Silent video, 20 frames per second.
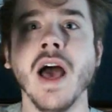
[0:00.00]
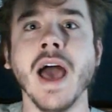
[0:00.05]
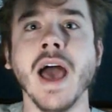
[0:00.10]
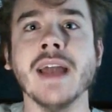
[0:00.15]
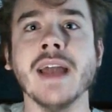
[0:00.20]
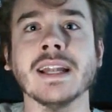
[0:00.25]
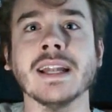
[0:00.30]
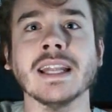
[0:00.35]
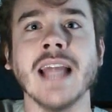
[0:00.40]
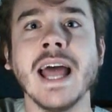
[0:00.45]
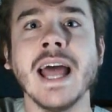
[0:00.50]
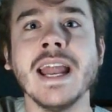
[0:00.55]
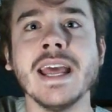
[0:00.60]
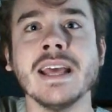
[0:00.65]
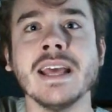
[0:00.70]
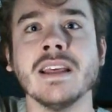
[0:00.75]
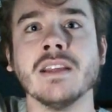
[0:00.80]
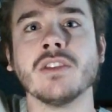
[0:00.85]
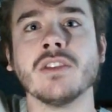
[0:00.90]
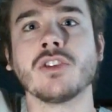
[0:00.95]
and
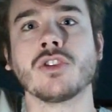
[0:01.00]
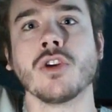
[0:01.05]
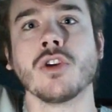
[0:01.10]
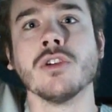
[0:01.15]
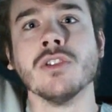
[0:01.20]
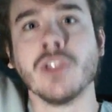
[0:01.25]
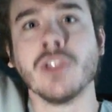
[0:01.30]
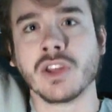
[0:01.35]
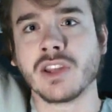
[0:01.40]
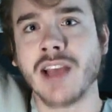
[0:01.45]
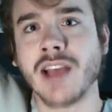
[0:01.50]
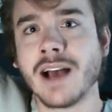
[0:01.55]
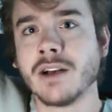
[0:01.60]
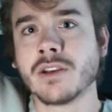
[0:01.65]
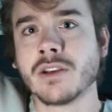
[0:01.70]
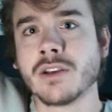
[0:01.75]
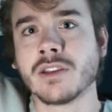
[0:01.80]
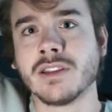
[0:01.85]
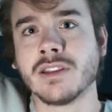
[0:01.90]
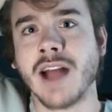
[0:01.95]
letting certain
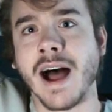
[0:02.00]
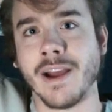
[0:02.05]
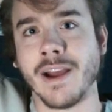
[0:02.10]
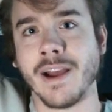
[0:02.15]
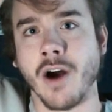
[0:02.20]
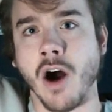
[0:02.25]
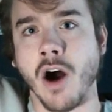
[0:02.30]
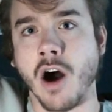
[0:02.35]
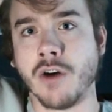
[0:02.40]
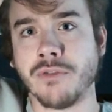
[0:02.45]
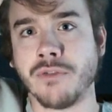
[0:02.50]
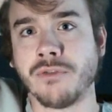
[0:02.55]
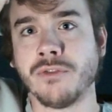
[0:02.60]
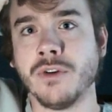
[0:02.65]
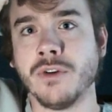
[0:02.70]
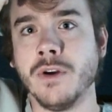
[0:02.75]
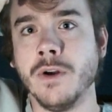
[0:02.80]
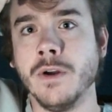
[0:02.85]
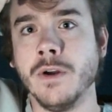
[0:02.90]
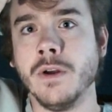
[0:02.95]
cells die off
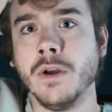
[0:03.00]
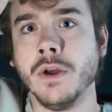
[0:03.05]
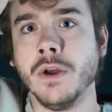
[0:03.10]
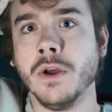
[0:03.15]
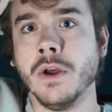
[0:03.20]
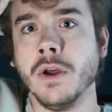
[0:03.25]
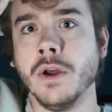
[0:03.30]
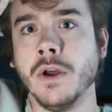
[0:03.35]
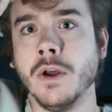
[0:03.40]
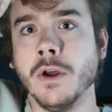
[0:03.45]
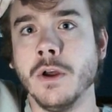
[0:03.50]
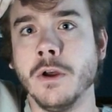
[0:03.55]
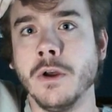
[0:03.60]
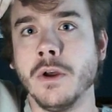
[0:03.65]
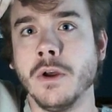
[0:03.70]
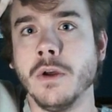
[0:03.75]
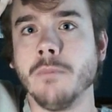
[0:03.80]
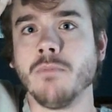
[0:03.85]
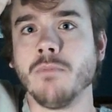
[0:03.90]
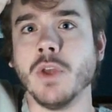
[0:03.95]

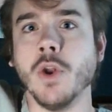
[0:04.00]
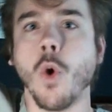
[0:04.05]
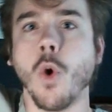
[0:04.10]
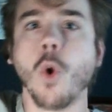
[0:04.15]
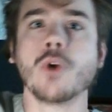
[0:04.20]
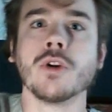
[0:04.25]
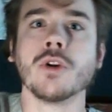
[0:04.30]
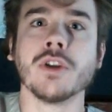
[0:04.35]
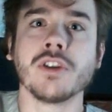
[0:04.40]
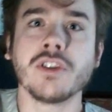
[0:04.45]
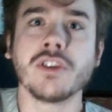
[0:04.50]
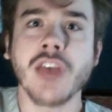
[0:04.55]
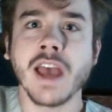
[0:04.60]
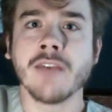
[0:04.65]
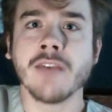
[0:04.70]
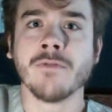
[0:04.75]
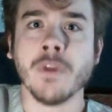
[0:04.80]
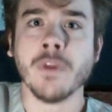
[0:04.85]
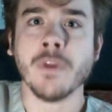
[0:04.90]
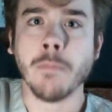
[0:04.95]
in order to
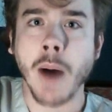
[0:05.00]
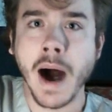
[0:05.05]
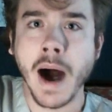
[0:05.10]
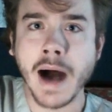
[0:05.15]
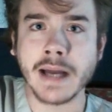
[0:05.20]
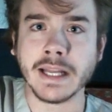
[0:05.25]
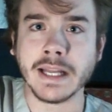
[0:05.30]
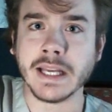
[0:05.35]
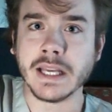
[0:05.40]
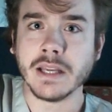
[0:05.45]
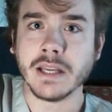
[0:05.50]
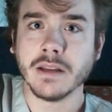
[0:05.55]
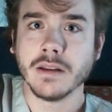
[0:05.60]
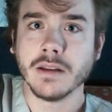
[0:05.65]
save the body.